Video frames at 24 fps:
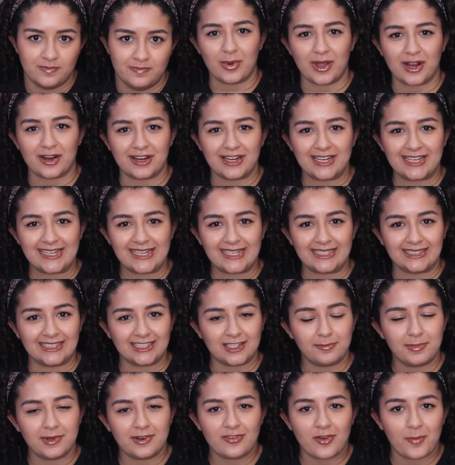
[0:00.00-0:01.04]
We are in a
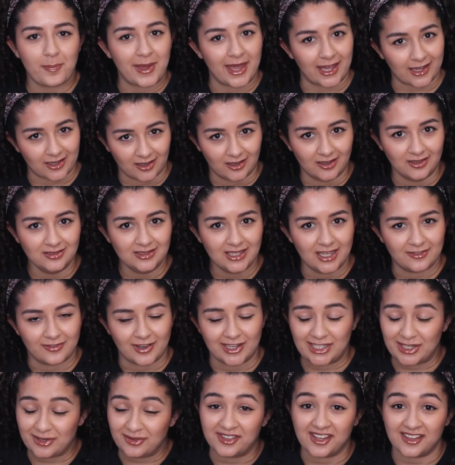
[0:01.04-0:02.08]
little bit of a pickle, if I
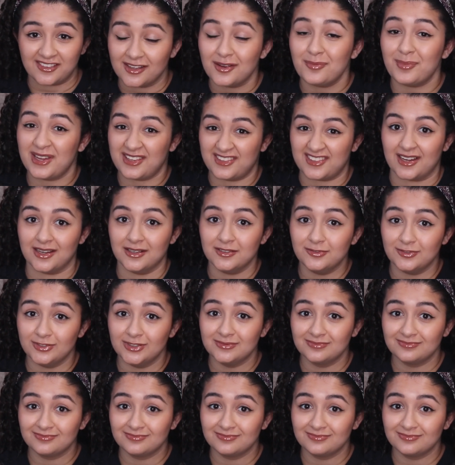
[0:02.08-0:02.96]
do say so myself.